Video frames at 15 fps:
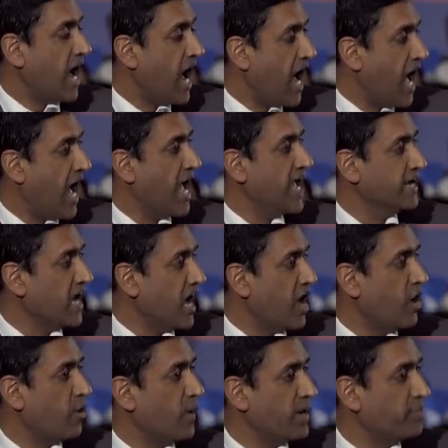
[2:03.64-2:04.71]
I
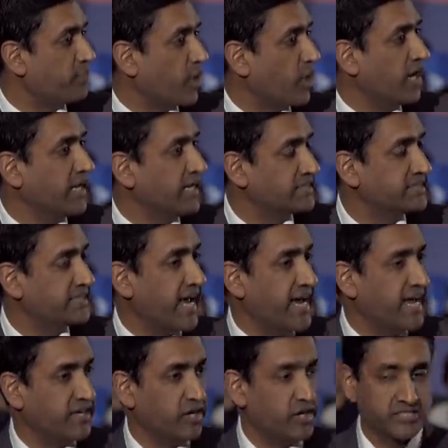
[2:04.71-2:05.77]
know when Bernie
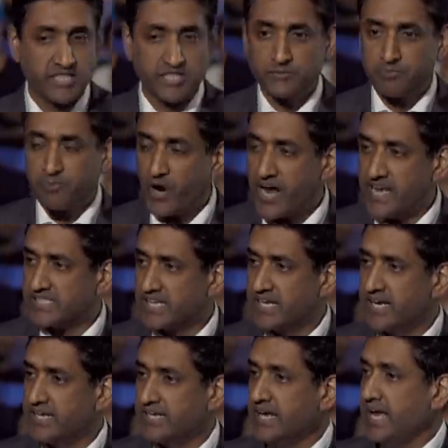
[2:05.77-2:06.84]
Sanders is
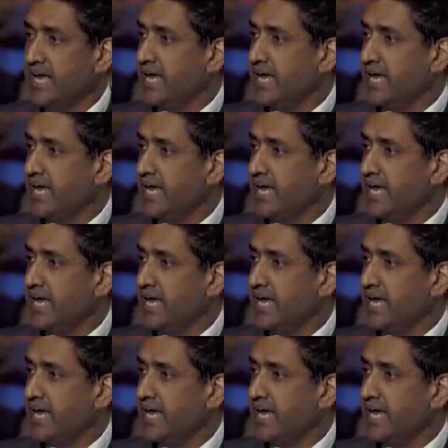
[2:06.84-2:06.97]
president,